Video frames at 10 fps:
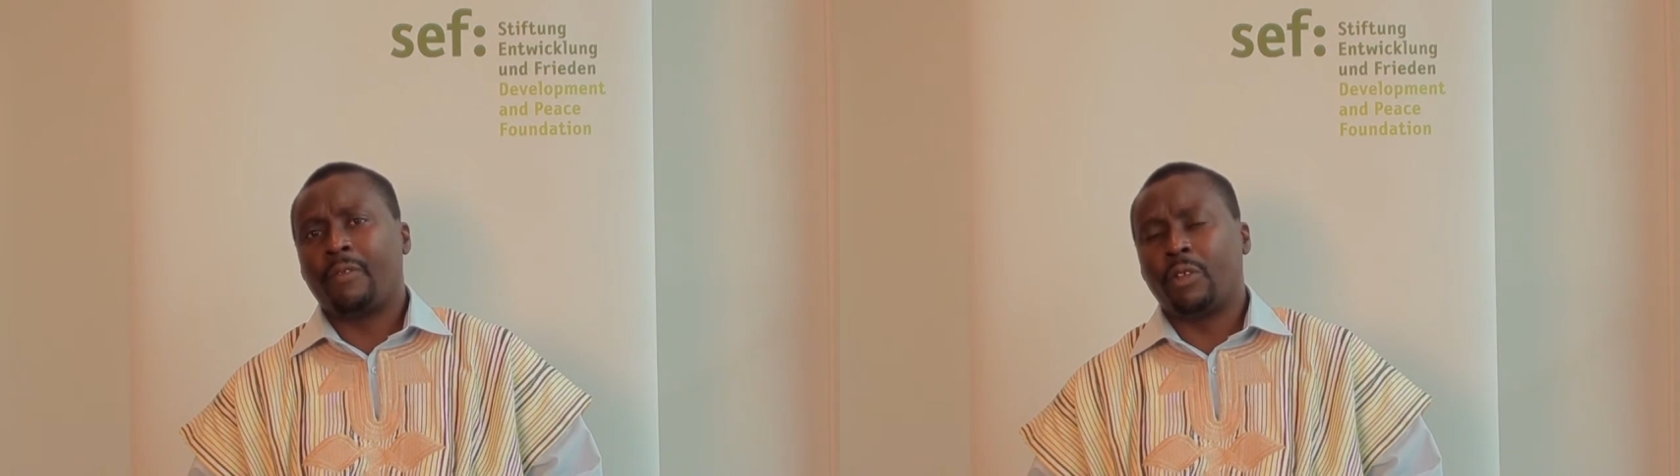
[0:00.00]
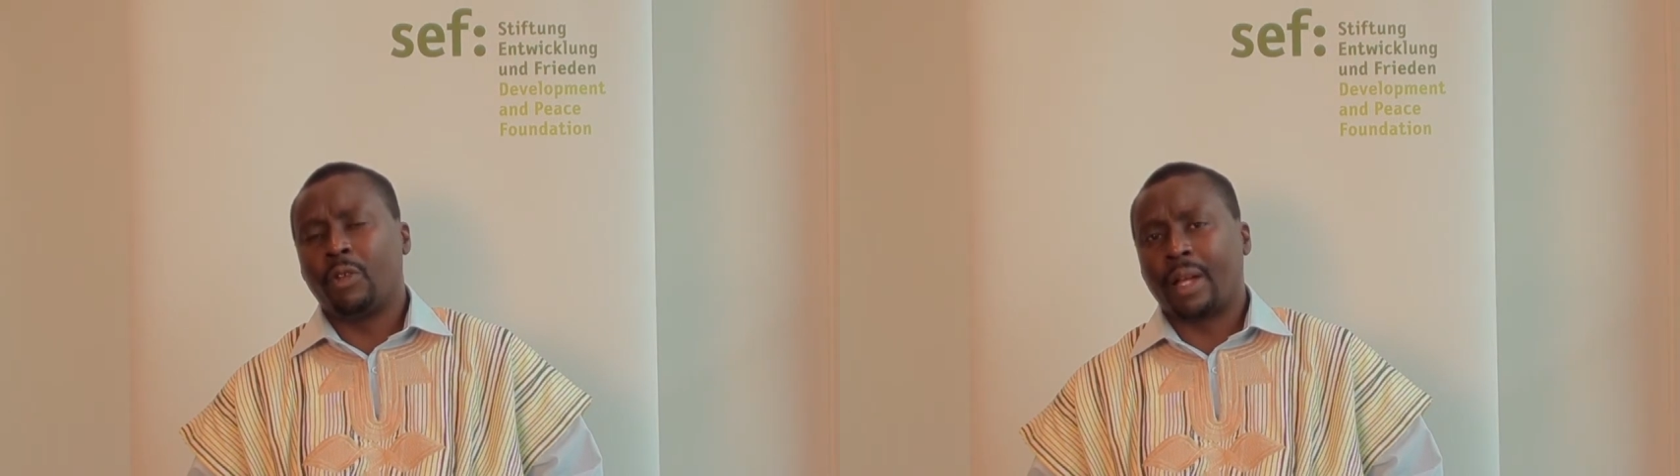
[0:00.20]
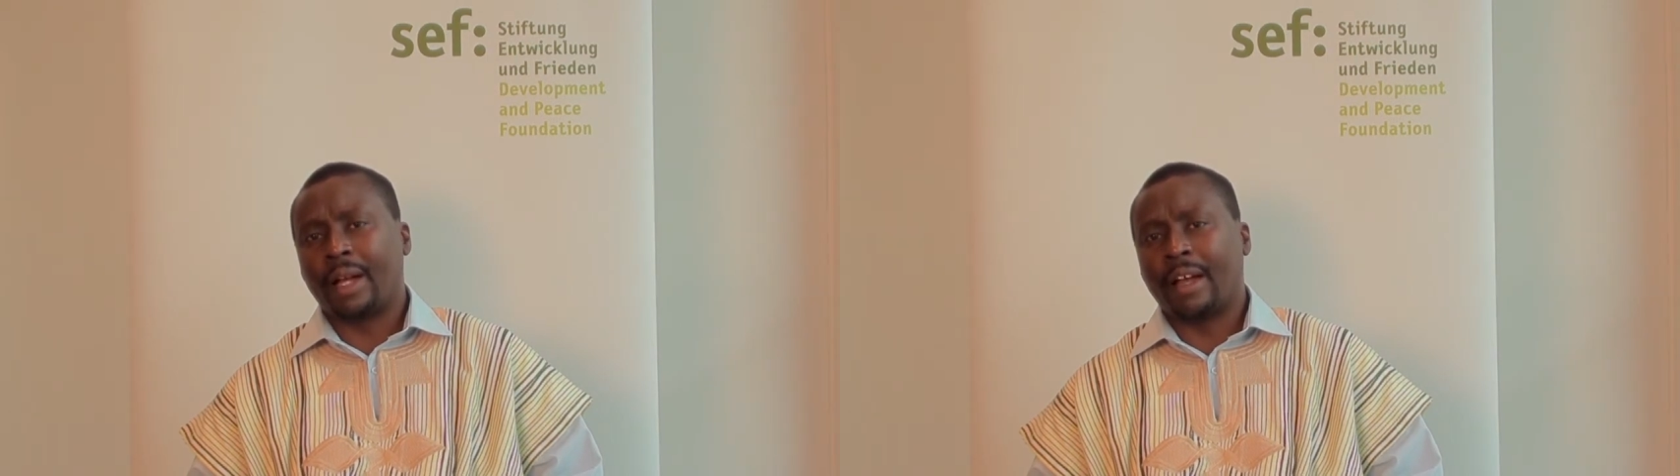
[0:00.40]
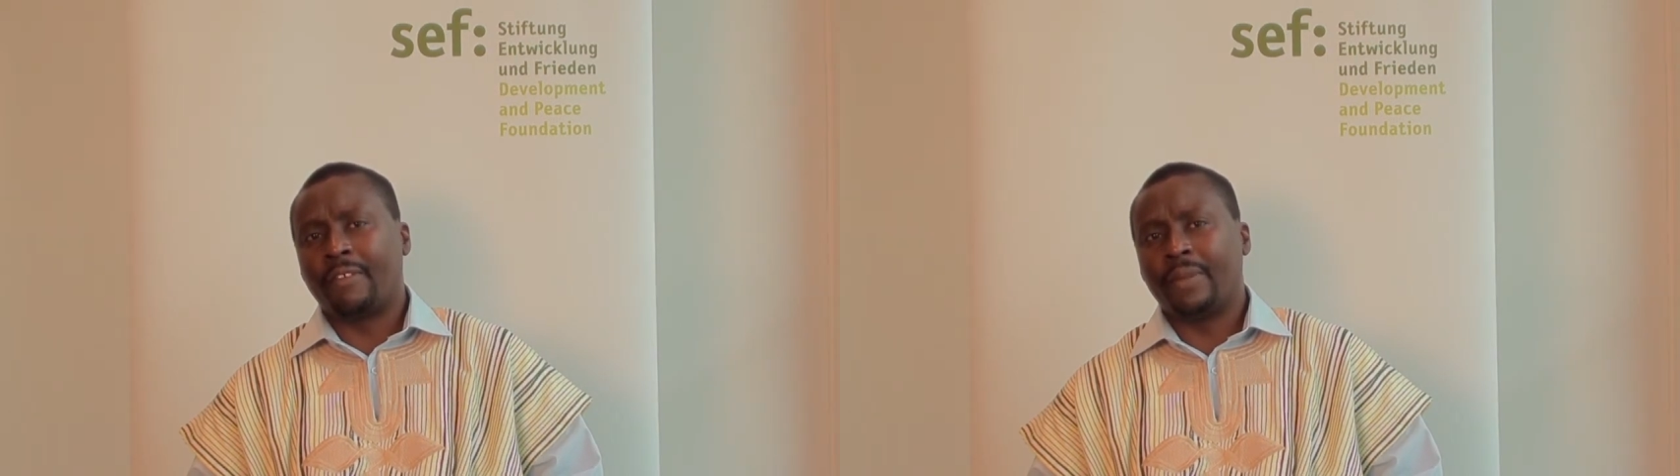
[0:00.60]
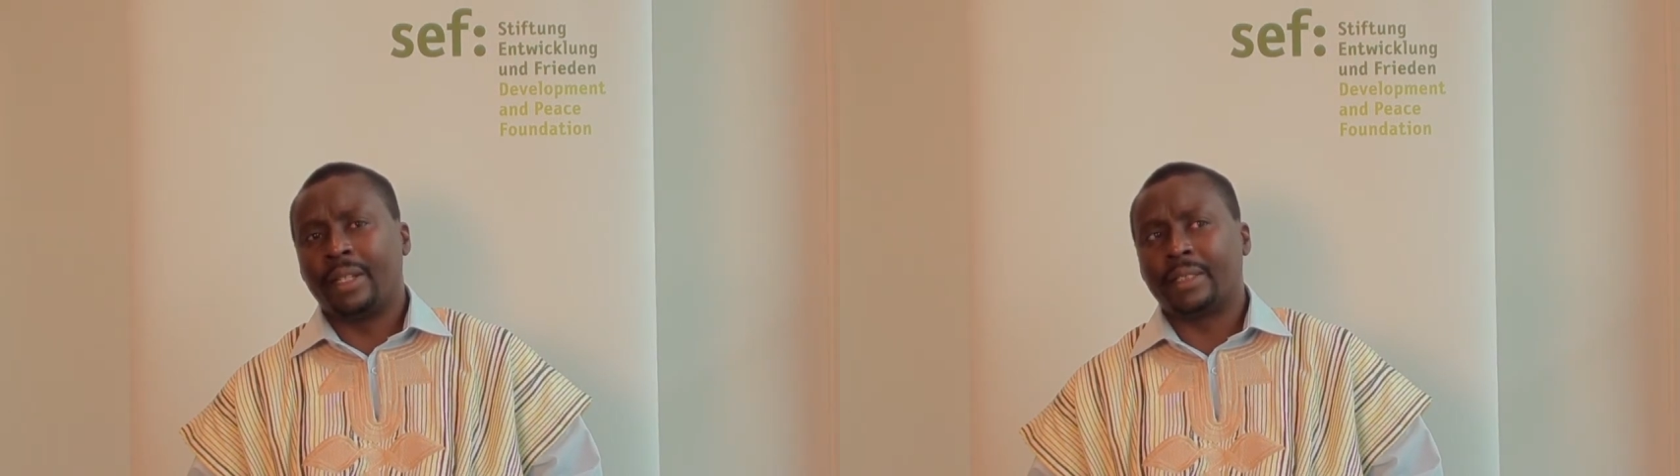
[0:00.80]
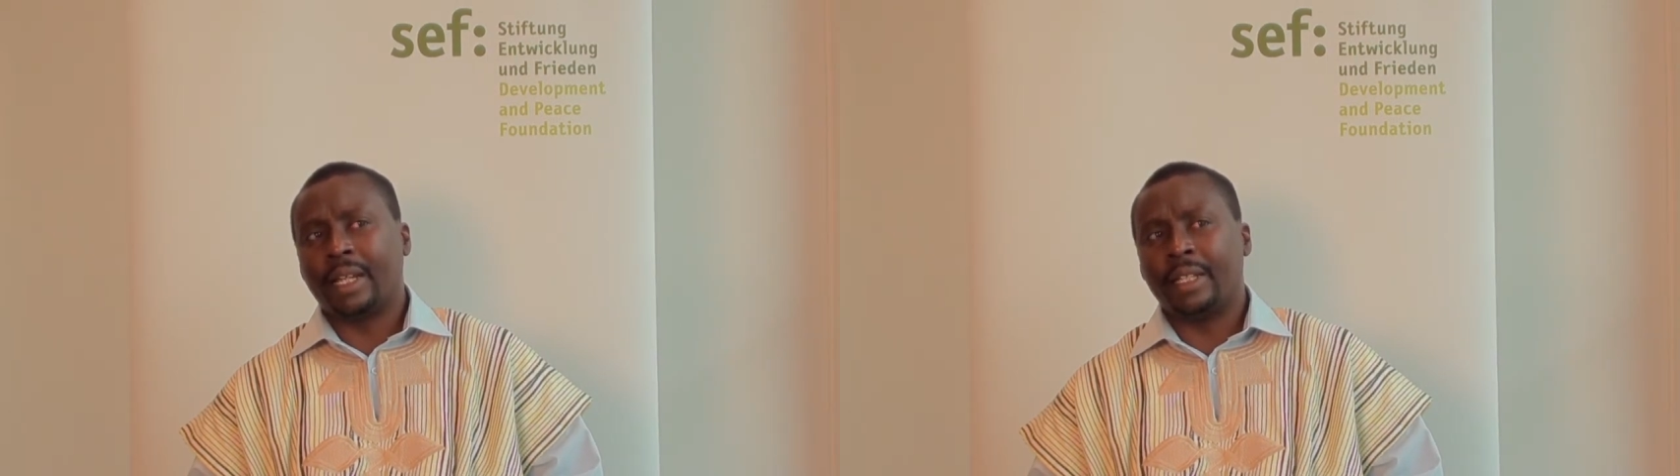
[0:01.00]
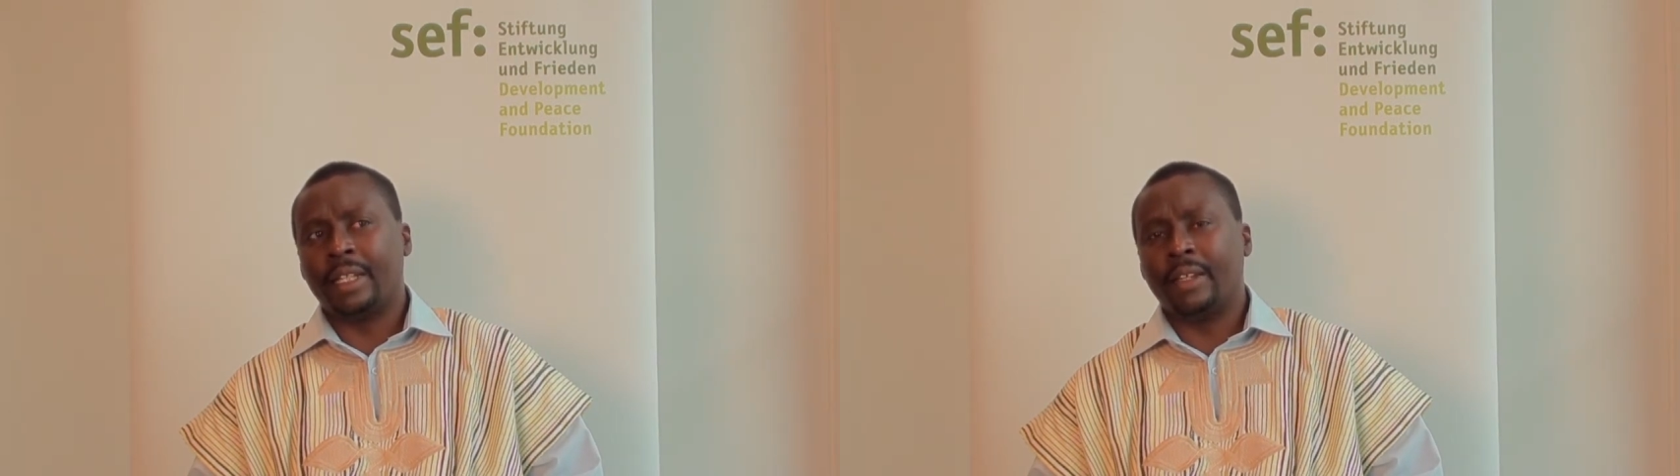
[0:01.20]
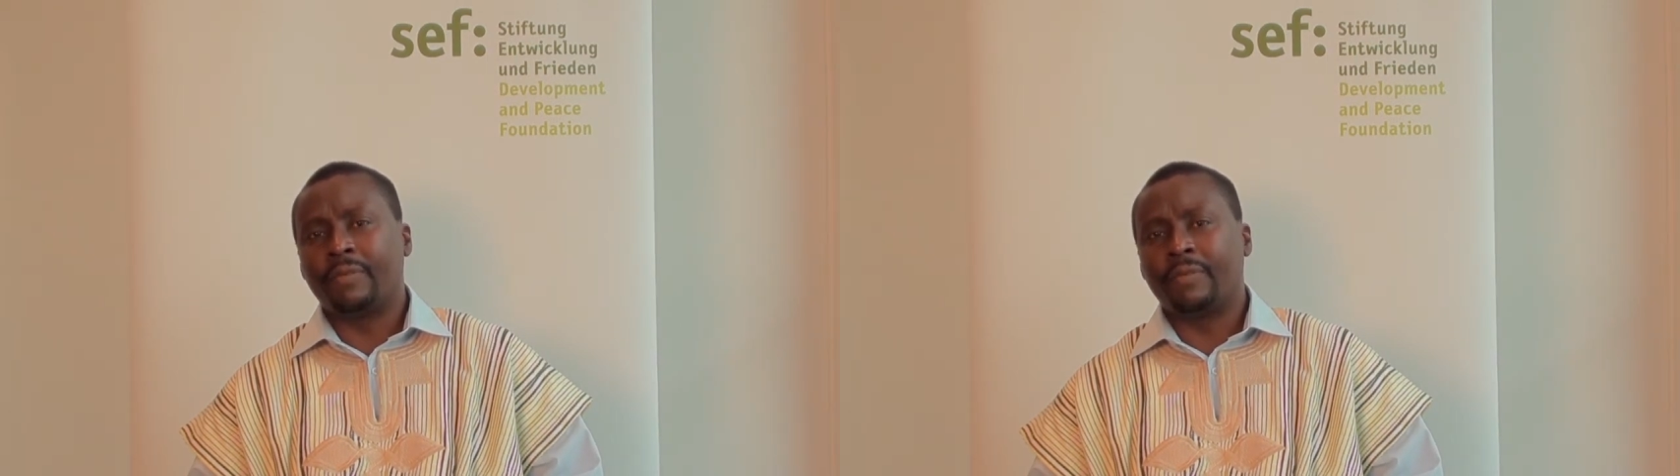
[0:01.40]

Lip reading: for local government, and